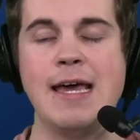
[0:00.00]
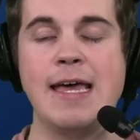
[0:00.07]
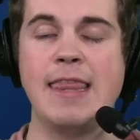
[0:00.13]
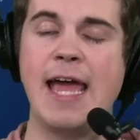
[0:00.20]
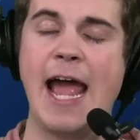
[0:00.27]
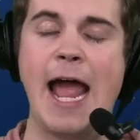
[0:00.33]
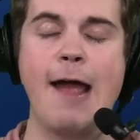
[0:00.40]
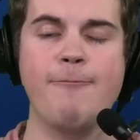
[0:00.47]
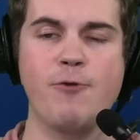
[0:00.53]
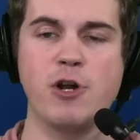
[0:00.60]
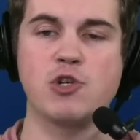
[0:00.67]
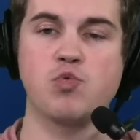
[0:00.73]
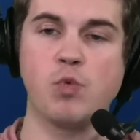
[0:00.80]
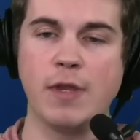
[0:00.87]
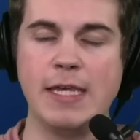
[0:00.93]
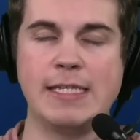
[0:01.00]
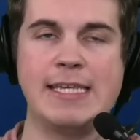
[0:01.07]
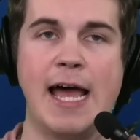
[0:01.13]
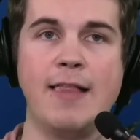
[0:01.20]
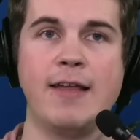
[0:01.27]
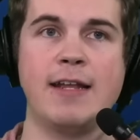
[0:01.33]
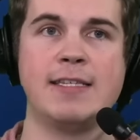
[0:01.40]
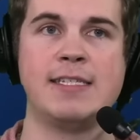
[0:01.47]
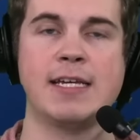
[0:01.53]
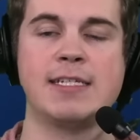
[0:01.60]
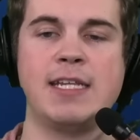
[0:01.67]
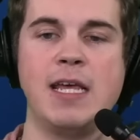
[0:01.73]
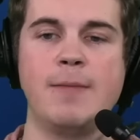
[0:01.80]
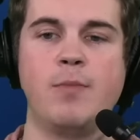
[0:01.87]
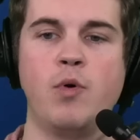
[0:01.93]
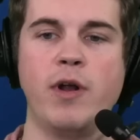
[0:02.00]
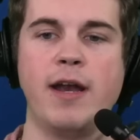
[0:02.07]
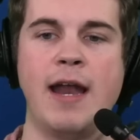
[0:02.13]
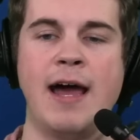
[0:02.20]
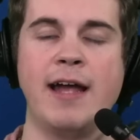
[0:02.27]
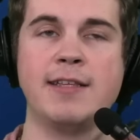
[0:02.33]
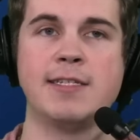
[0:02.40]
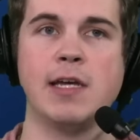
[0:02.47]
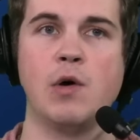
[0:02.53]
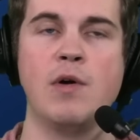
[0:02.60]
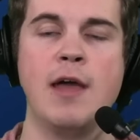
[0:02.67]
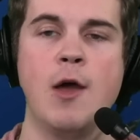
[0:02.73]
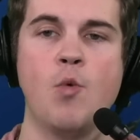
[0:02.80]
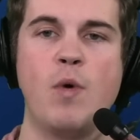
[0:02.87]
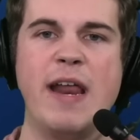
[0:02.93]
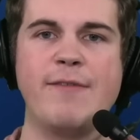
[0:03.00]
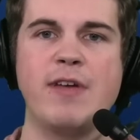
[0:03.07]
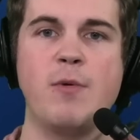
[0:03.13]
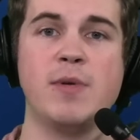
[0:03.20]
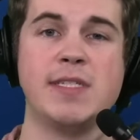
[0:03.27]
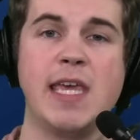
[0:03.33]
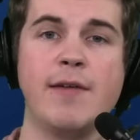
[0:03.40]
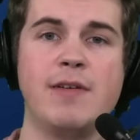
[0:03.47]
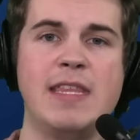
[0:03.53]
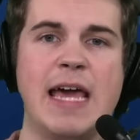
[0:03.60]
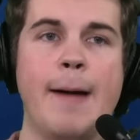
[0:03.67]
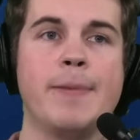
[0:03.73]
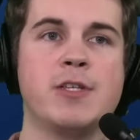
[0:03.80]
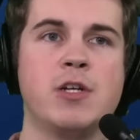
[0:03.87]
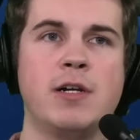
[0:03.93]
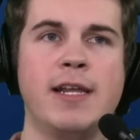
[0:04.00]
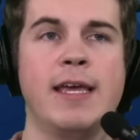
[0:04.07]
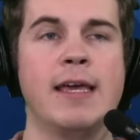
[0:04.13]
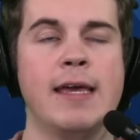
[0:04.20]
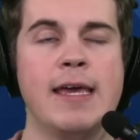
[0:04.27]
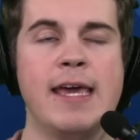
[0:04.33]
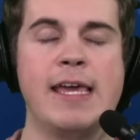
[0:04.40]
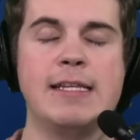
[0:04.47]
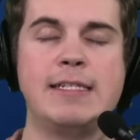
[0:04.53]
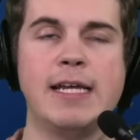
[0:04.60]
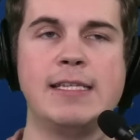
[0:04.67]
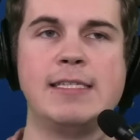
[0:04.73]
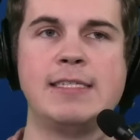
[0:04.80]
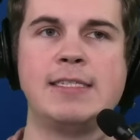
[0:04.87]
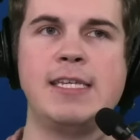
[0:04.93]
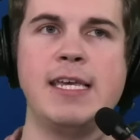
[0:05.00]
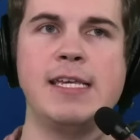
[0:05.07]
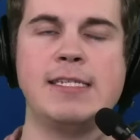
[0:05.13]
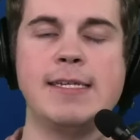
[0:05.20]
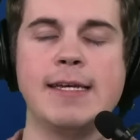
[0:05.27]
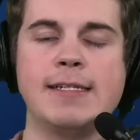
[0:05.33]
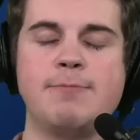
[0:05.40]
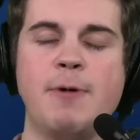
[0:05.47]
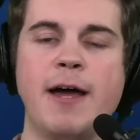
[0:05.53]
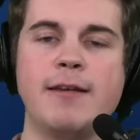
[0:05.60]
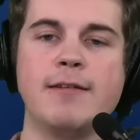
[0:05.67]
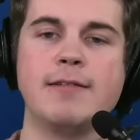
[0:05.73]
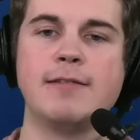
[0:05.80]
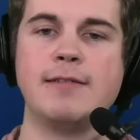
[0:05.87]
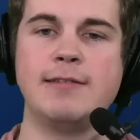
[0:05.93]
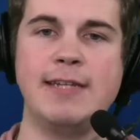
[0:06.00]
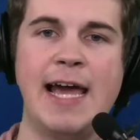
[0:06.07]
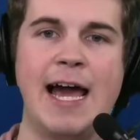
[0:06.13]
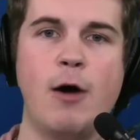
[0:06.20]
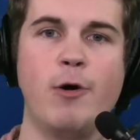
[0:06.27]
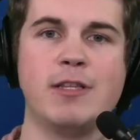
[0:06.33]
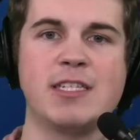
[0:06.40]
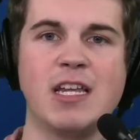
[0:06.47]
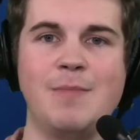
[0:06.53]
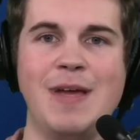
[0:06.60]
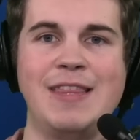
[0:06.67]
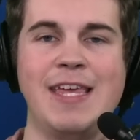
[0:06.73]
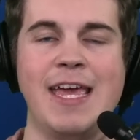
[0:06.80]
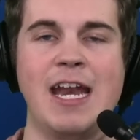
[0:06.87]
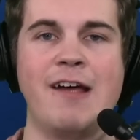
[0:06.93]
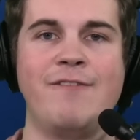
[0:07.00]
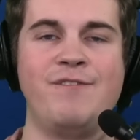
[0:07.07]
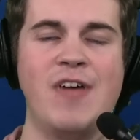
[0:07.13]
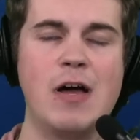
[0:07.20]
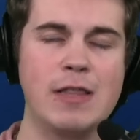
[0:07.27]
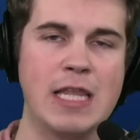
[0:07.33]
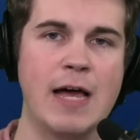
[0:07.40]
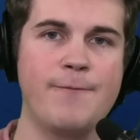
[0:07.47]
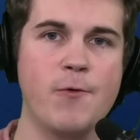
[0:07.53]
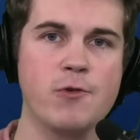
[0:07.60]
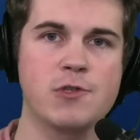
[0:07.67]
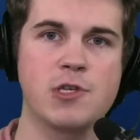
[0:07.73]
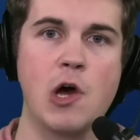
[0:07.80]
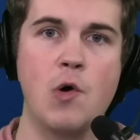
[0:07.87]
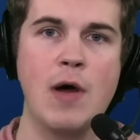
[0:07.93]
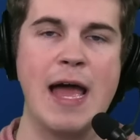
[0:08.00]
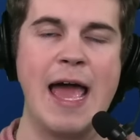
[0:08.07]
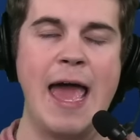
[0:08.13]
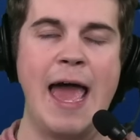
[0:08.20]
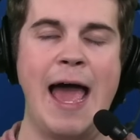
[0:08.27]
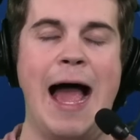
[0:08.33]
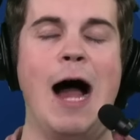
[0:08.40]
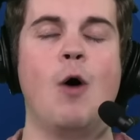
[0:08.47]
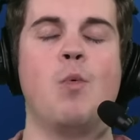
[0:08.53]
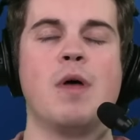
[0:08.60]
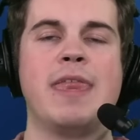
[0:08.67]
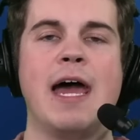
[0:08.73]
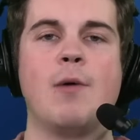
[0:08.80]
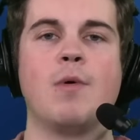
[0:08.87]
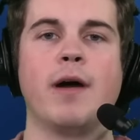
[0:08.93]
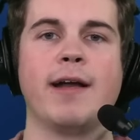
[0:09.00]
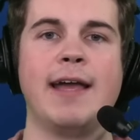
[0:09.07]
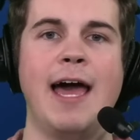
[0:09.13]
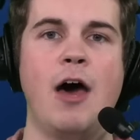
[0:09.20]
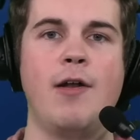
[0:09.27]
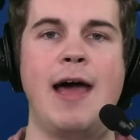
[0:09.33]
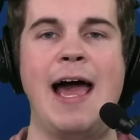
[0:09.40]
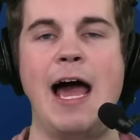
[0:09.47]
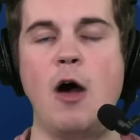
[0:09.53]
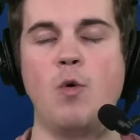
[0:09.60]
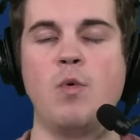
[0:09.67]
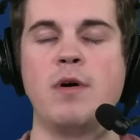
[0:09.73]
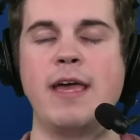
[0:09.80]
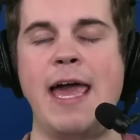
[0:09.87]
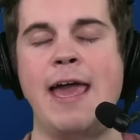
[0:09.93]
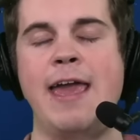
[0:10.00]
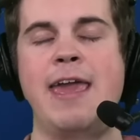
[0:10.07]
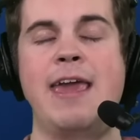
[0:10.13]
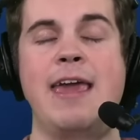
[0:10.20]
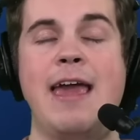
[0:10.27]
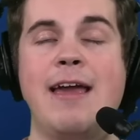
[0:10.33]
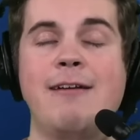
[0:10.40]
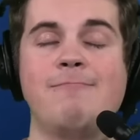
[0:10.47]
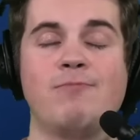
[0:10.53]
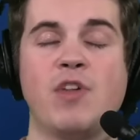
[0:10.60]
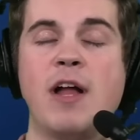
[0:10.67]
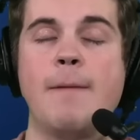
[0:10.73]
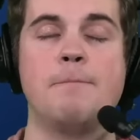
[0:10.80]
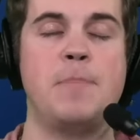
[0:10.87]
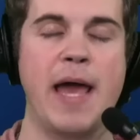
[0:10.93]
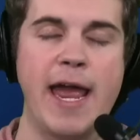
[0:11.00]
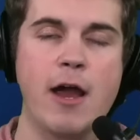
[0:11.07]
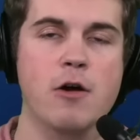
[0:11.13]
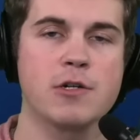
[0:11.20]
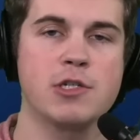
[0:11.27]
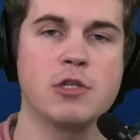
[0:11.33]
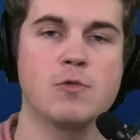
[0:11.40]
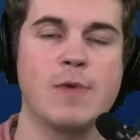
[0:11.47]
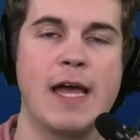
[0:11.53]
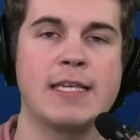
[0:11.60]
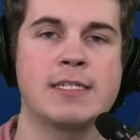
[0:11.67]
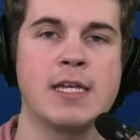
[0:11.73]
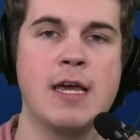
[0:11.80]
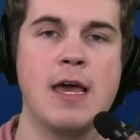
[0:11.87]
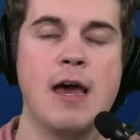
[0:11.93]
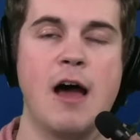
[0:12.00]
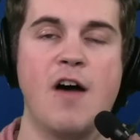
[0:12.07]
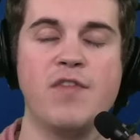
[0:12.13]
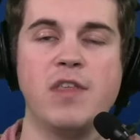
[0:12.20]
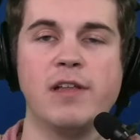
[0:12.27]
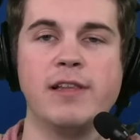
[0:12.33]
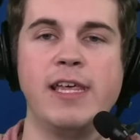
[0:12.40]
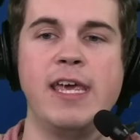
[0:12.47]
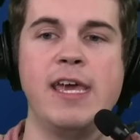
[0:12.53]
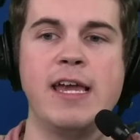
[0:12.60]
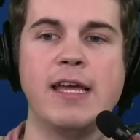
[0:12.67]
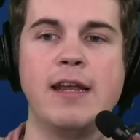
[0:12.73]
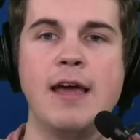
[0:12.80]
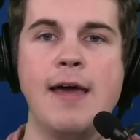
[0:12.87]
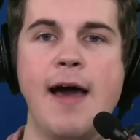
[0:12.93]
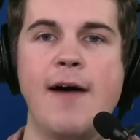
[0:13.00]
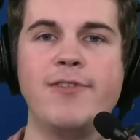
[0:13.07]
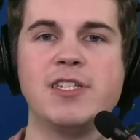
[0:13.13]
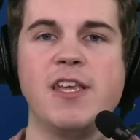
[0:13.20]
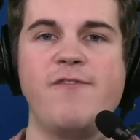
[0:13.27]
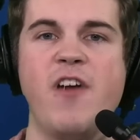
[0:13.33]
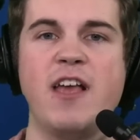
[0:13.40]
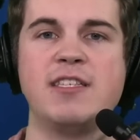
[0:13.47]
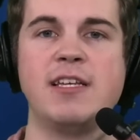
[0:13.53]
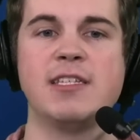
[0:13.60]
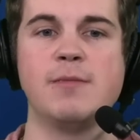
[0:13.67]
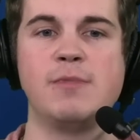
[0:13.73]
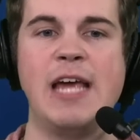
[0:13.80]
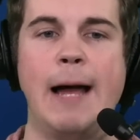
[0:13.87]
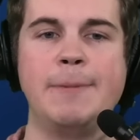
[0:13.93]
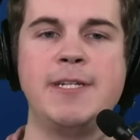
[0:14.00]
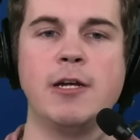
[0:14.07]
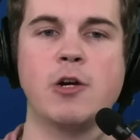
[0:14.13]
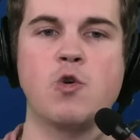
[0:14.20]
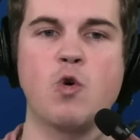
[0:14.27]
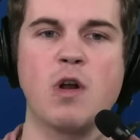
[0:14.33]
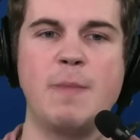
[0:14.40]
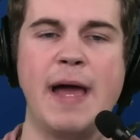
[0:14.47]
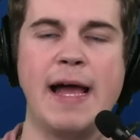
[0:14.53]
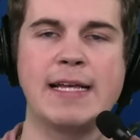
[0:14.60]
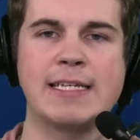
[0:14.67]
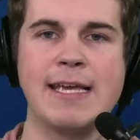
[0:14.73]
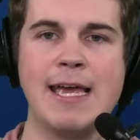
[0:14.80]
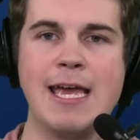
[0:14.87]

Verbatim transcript: The average, really solid at 16.9. So whenever he was given the opportunity, he did seize it, but now it's going to be at the NFL level. So how will that work out? How will he compare to the rest of the league? And obviously facing some top tier cornerbacks,